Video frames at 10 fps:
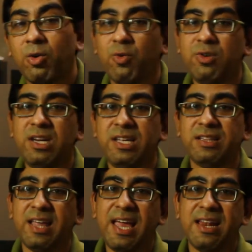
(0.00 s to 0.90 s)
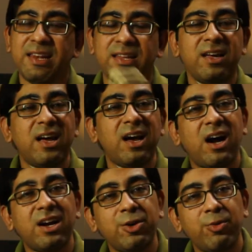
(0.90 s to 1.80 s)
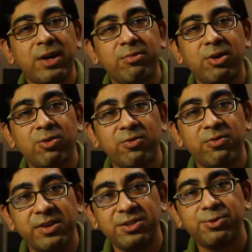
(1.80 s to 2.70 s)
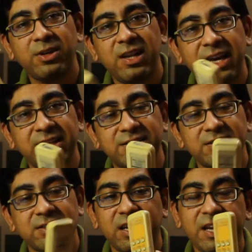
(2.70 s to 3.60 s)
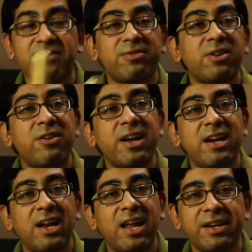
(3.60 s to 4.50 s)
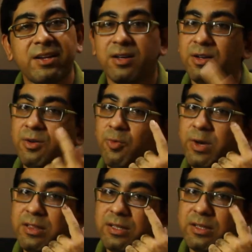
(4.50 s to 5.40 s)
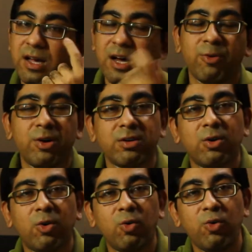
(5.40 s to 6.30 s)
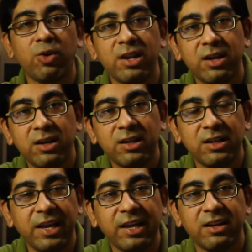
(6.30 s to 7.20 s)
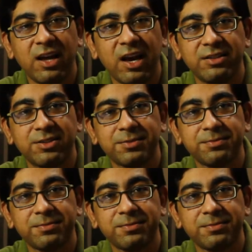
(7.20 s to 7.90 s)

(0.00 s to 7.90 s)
only then are you able to visualize infrared light with our own naked eyes.